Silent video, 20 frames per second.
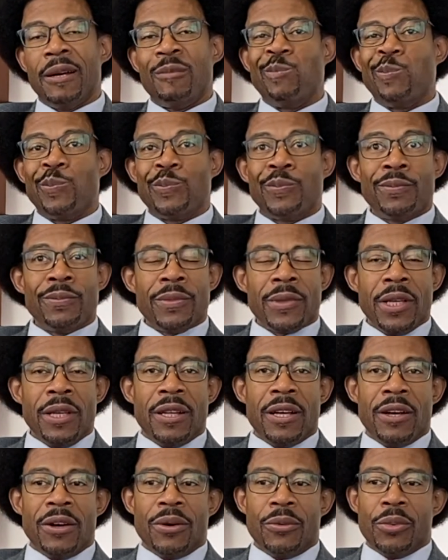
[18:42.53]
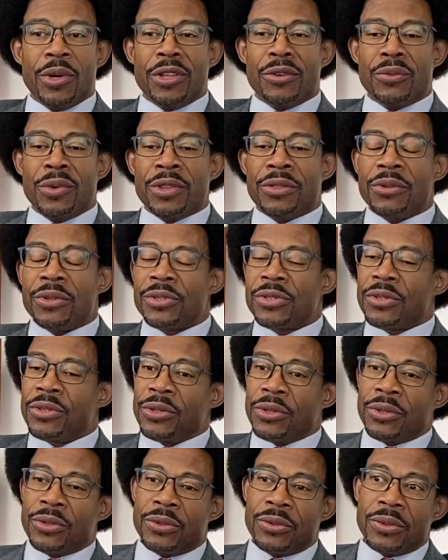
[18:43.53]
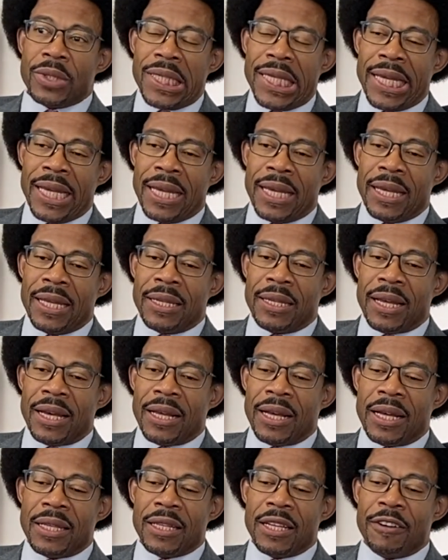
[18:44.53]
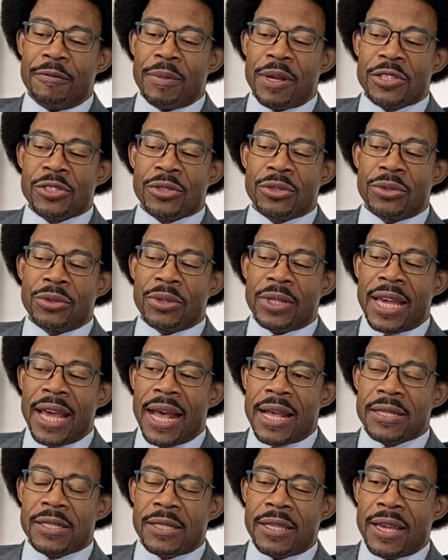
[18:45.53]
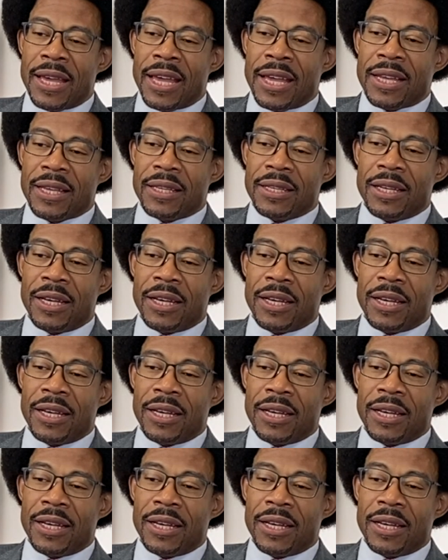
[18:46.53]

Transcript: um, you know, went went through school, and I, I loved my school, Cass Tech.